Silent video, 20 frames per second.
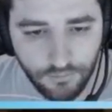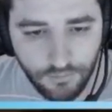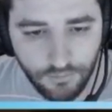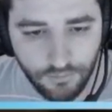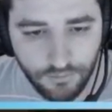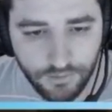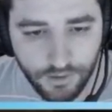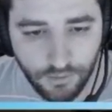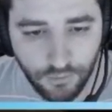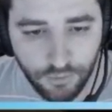
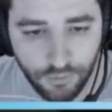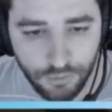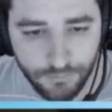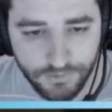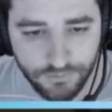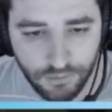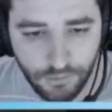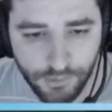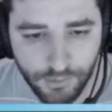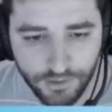there could be
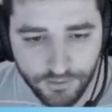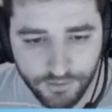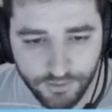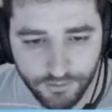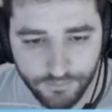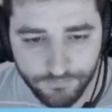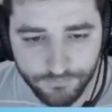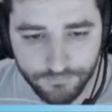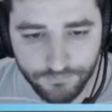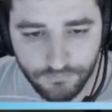someone here,
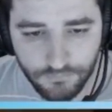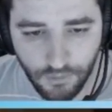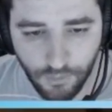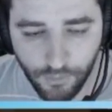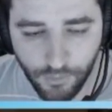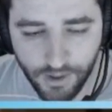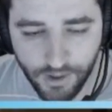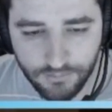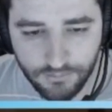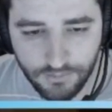all
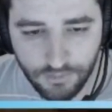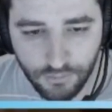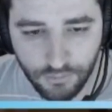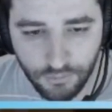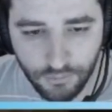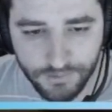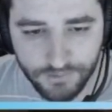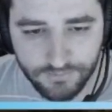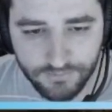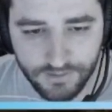right? It could
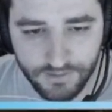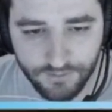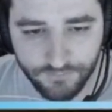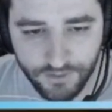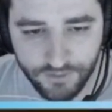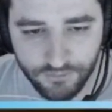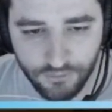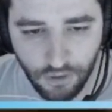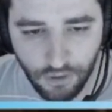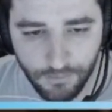be see the flash
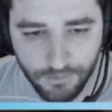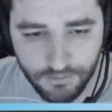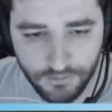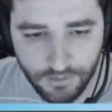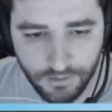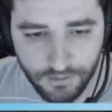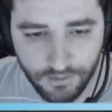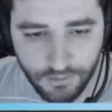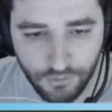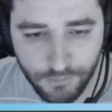coming, and
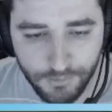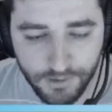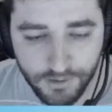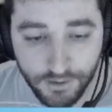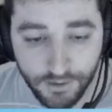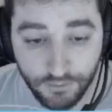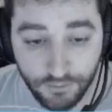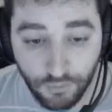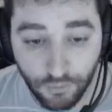he could be here. So